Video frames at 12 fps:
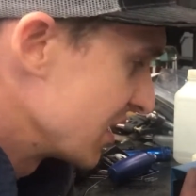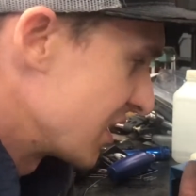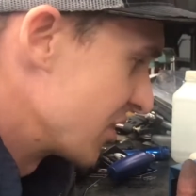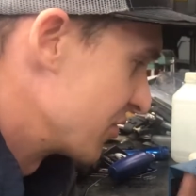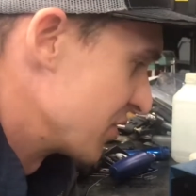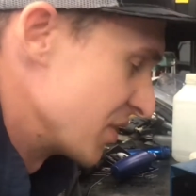
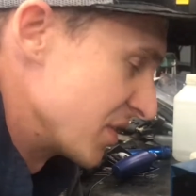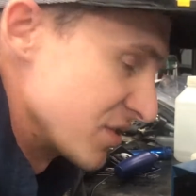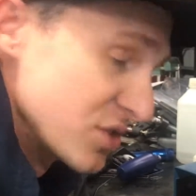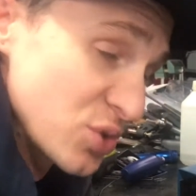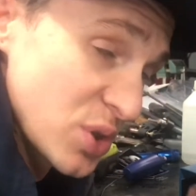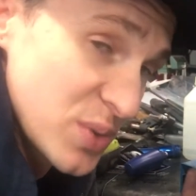don't know if, it, if the
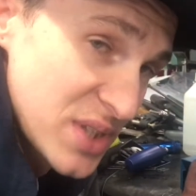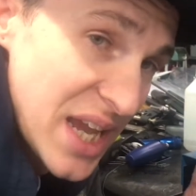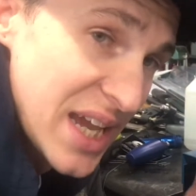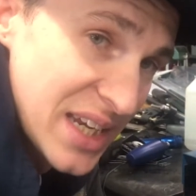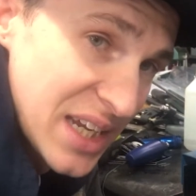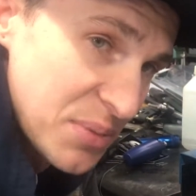drill was
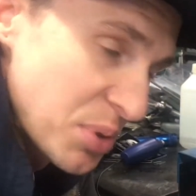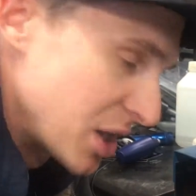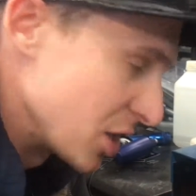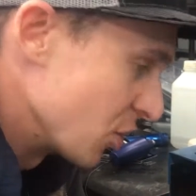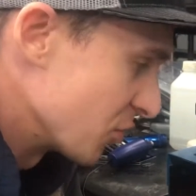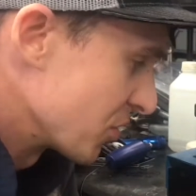handy, I'd probably
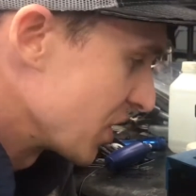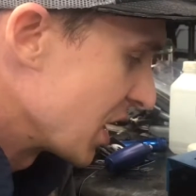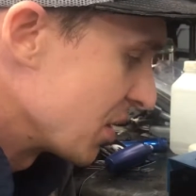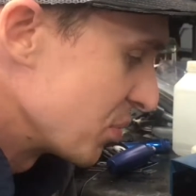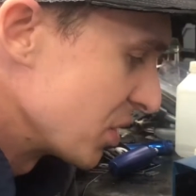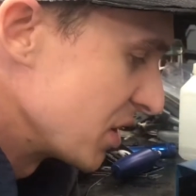go for
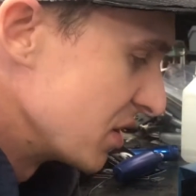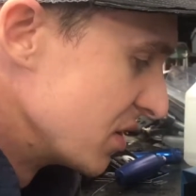that. But